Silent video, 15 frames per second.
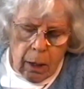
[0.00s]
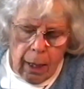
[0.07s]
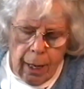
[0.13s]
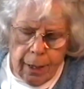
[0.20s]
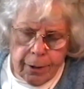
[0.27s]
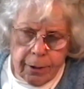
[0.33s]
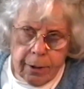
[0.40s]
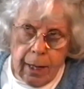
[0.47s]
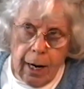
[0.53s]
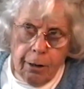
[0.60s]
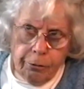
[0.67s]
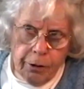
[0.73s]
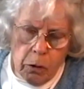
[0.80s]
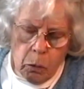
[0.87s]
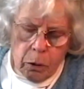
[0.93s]
as
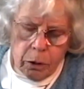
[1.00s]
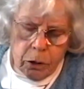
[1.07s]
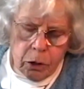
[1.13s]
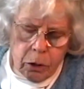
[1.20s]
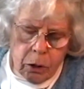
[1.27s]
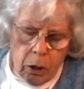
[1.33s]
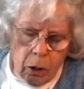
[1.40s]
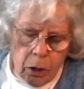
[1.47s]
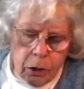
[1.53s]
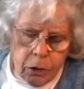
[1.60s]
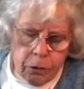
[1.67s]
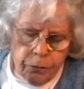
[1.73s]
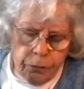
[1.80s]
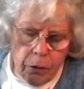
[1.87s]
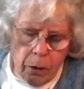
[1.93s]
everyone starts,
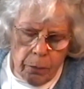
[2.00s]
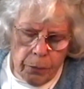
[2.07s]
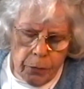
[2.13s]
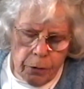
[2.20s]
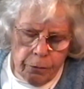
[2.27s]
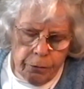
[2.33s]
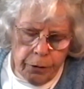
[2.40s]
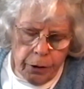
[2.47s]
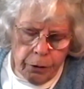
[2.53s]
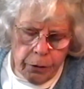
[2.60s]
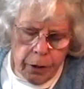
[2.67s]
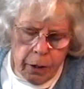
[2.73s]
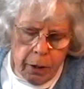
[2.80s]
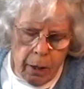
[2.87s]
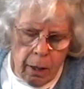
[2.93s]
from the
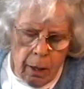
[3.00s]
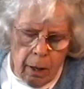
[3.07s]
very